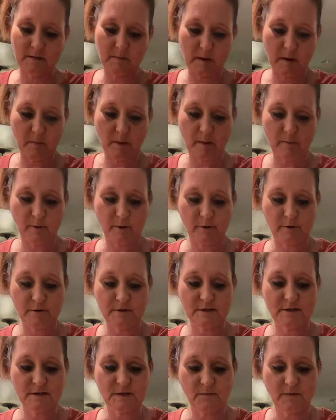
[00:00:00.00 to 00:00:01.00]
bell peppers
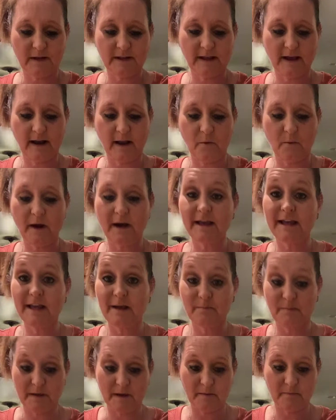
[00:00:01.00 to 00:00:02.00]
and stuff like that. I want to
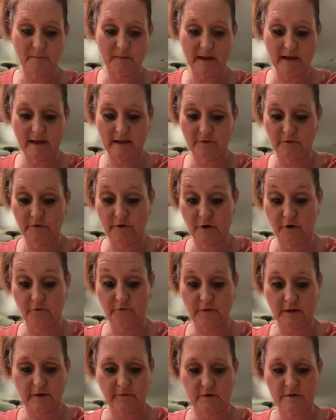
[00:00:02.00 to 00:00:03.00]
keep them, their
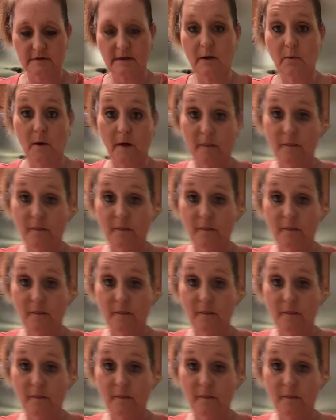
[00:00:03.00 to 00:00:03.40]
flavors. I want